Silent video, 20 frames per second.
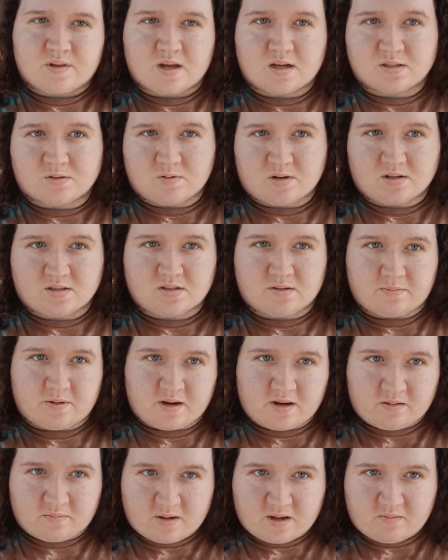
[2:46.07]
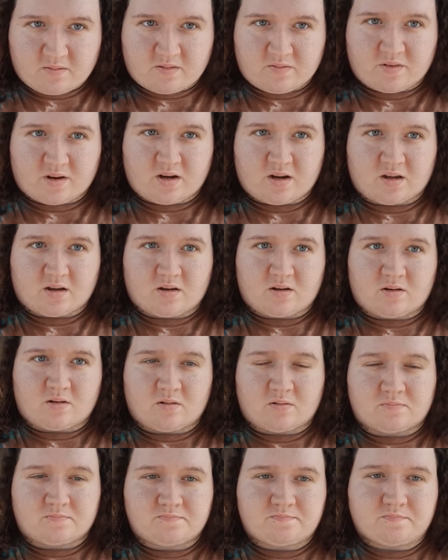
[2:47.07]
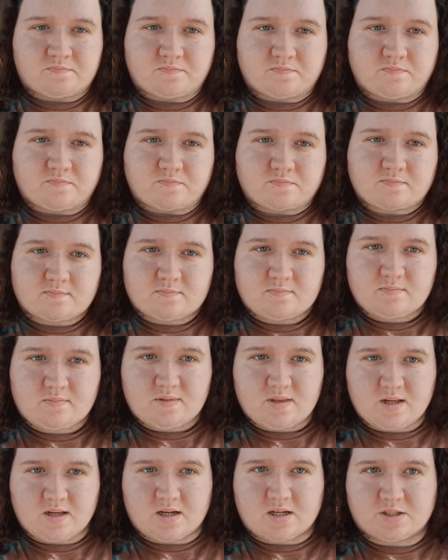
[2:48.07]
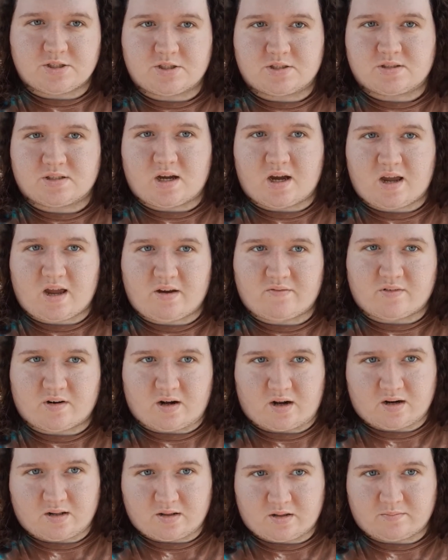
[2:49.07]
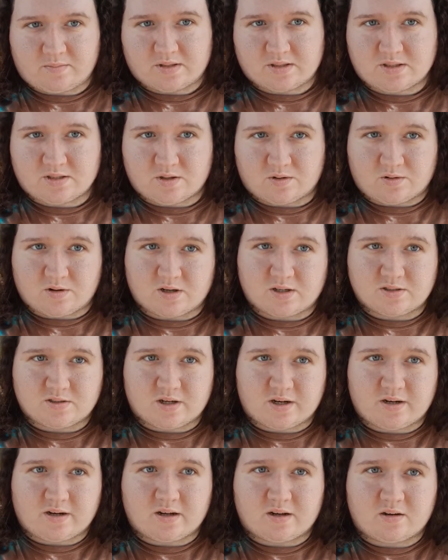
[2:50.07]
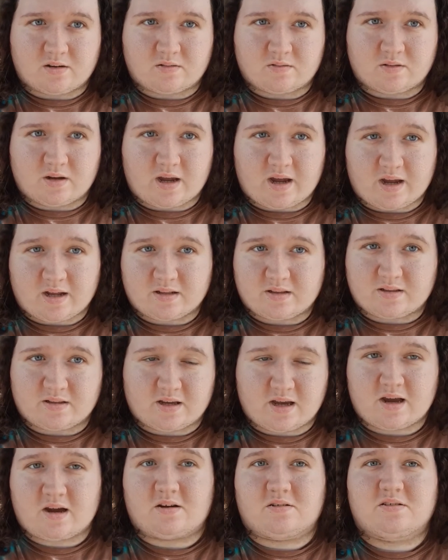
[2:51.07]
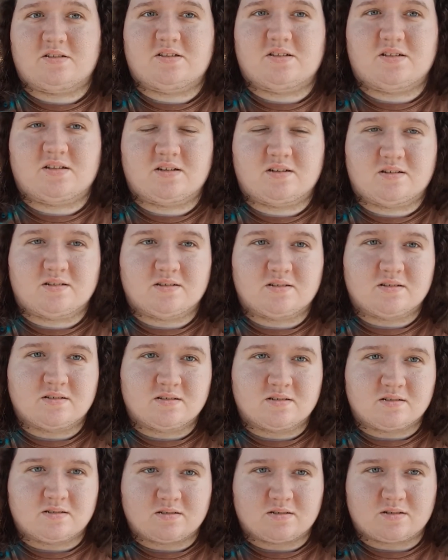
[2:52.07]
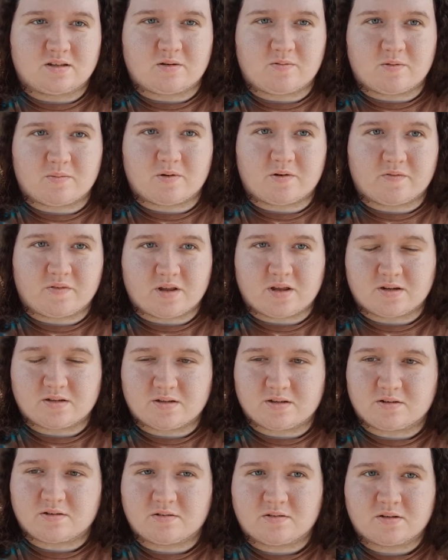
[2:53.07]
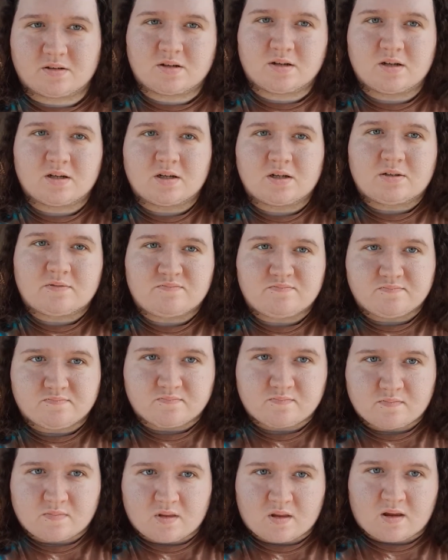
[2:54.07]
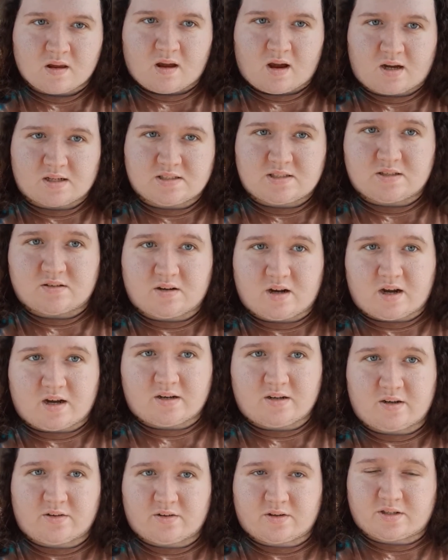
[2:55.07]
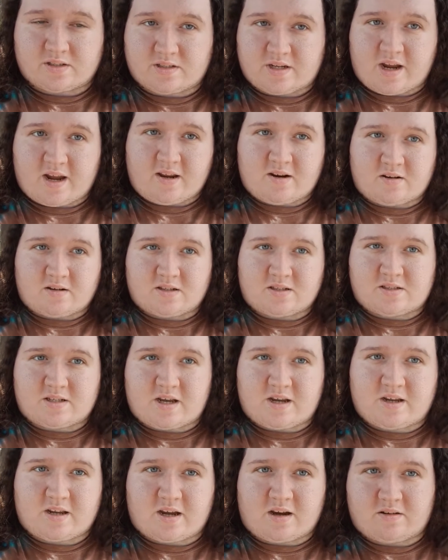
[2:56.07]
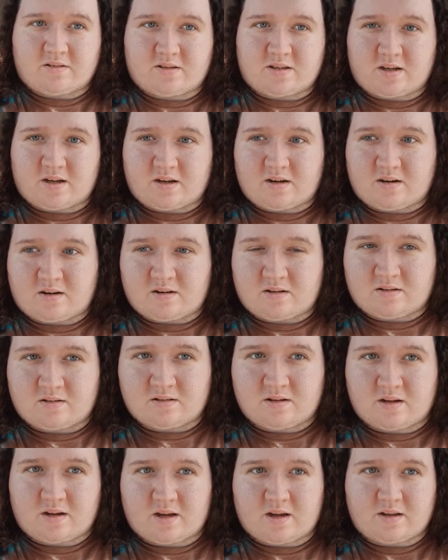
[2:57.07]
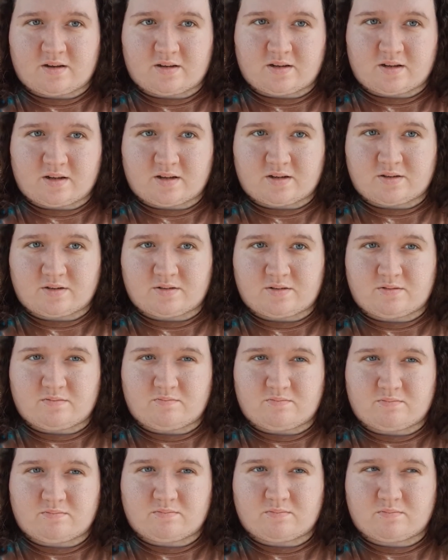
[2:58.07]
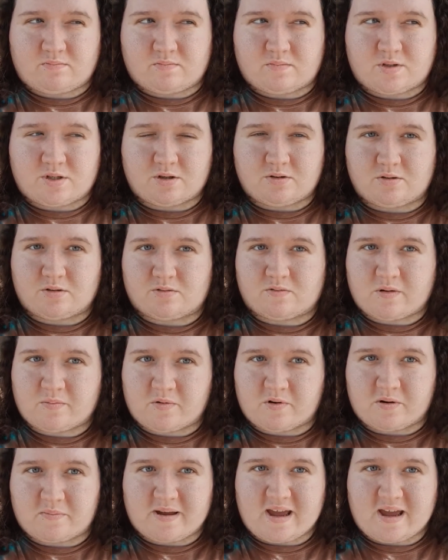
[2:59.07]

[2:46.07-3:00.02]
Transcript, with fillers: As well as the Beanie Baby video. It's just I have a lot of them in storage right now at the house that we're moving into. I still got another container to take out there and then two or three more